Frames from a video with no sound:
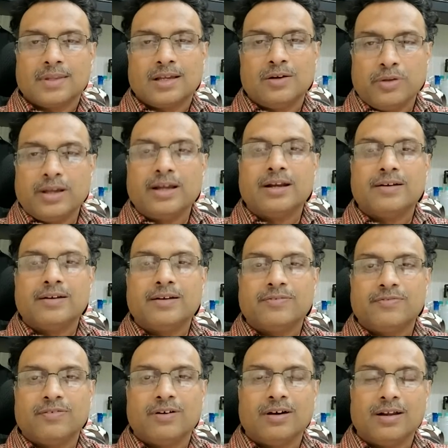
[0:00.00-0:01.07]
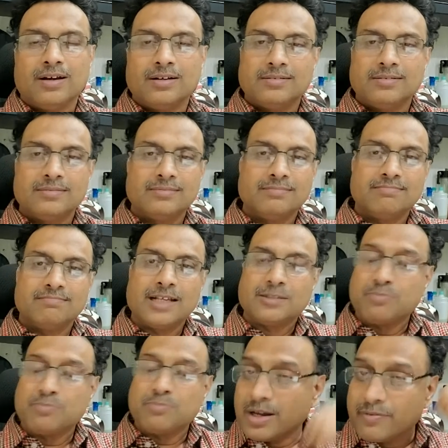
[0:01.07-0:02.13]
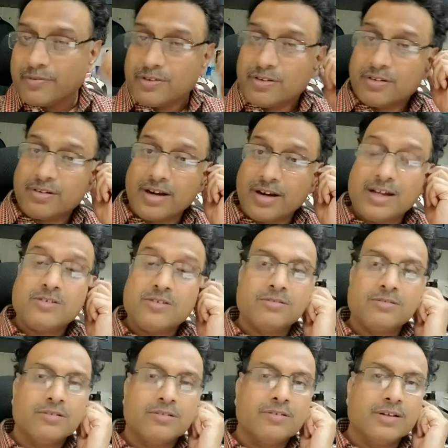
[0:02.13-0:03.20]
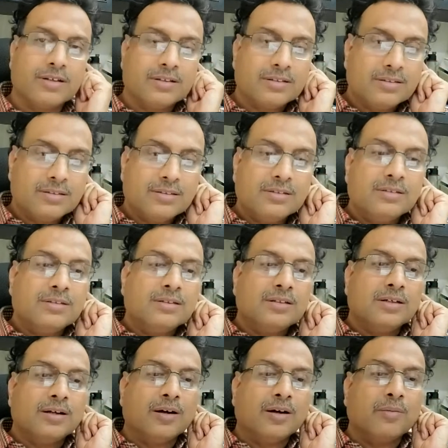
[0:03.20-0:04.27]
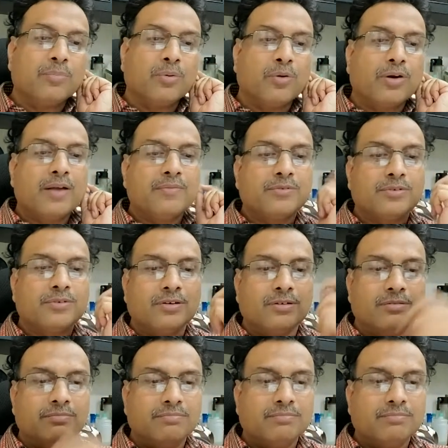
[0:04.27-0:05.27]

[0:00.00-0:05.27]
doing it as part of your credits to your program. So